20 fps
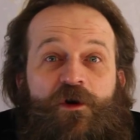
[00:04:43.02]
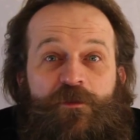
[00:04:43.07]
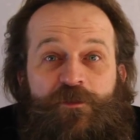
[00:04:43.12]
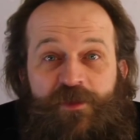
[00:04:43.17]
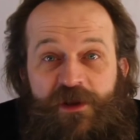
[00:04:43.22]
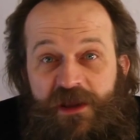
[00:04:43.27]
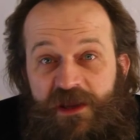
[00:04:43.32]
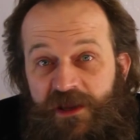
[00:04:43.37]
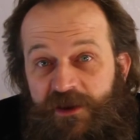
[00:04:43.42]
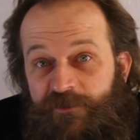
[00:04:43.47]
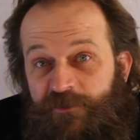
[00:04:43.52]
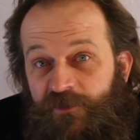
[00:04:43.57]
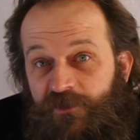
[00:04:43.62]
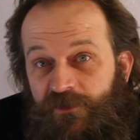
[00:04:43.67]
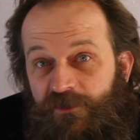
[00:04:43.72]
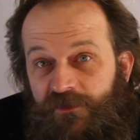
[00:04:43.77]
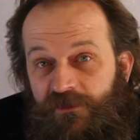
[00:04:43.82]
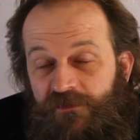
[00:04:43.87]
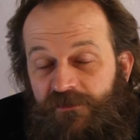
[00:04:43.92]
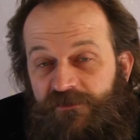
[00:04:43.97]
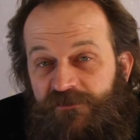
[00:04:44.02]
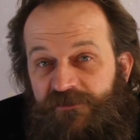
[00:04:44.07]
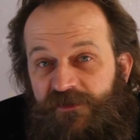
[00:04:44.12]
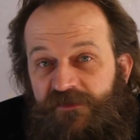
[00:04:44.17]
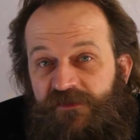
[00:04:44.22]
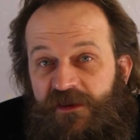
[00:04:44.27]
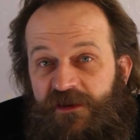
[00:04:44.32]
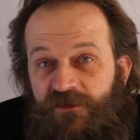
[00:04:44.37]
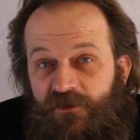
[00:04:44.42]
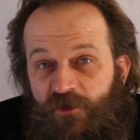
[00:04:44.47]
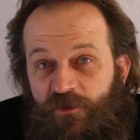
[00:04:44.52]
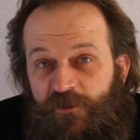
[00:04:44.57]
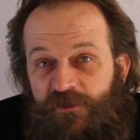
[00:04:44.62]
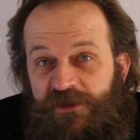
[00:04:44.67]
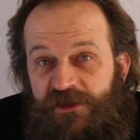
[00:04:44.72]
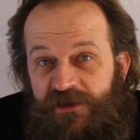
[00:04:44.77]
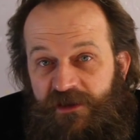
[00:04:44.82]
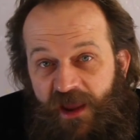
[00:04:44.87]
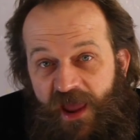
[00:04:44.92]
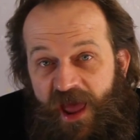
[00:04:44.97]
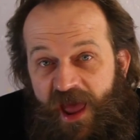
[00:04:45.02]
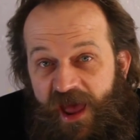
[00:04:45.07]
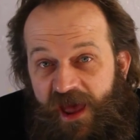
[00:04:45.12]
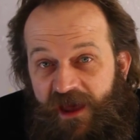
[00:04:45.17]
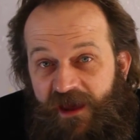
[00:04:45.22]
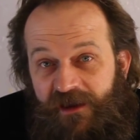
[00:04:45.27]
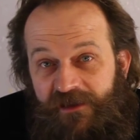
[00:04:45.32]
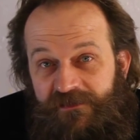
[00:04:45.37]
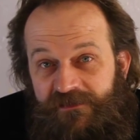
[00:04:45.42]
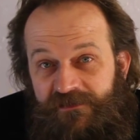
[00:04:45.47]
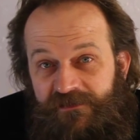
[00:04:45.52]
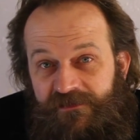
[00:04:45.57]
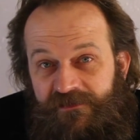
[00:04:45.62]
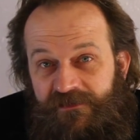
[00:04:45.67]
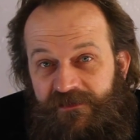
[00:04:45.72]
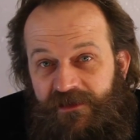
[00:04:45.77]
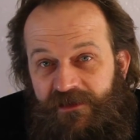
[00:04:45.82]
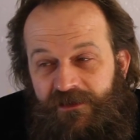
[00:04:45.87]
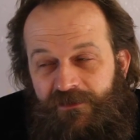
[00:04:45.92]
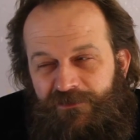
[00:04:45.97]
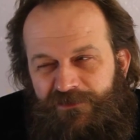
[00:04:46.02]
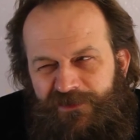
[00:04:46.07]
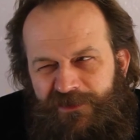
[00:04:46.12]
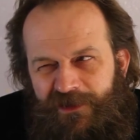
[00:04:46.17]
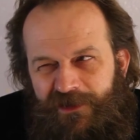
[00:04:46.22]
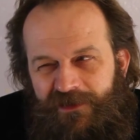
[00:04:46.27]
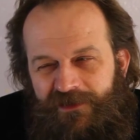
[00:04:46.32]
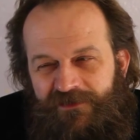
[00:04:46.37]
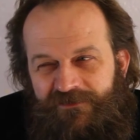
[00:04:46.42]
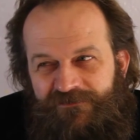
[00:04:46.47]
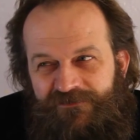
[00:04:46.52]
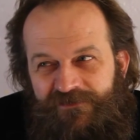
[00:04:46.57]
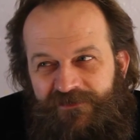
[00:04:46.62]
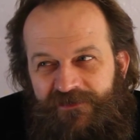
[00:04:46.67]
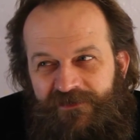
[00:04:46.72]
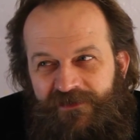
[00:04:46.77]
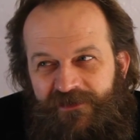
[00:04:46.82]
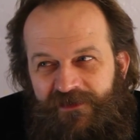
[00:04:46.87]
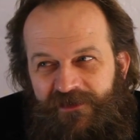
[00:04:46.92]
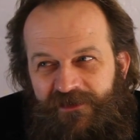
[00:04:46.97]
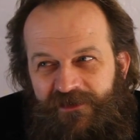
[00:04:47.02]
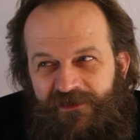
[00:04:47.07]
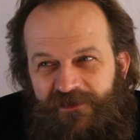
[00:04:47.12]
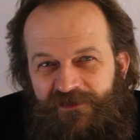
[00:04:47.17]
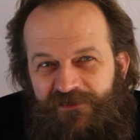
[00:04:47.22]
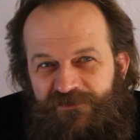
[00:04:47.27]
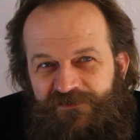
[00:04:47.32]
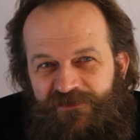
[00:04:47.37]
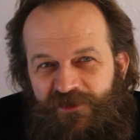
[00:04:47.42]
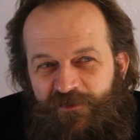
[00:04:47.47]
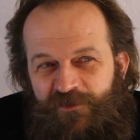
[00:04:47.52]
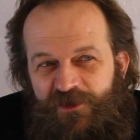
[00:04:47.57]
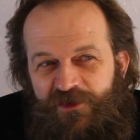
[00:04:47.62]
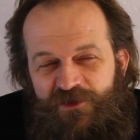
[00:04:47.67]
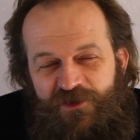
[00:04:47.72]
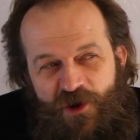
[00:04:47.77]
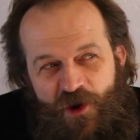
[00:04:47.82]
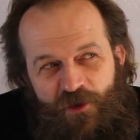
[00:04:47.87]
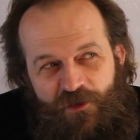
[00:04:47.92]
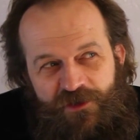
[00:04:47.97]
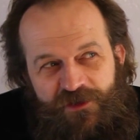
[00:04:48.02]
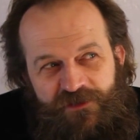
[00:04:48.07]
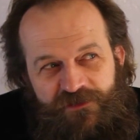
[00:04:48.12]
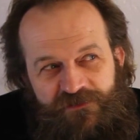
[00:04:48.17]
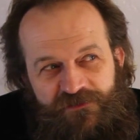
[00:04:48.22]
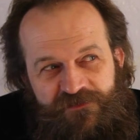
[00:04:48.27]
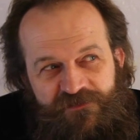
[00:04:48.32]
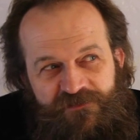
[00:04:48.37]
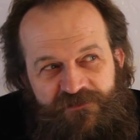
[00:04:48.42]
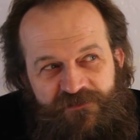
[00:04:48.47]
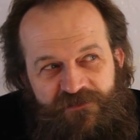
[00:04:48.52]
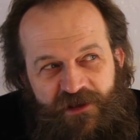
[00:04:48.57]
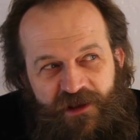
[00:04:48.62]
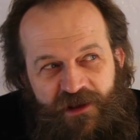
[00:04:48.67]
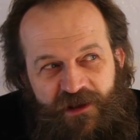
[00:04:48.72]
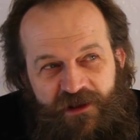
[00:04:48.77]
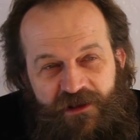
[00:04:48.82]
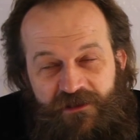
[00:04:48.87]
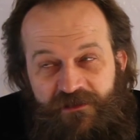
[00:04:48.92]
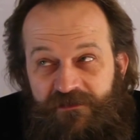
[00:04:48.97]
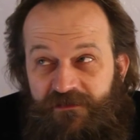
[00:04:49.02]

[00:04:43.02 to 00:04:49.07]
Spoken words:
people than they normally had. And it was kind of something you notice, and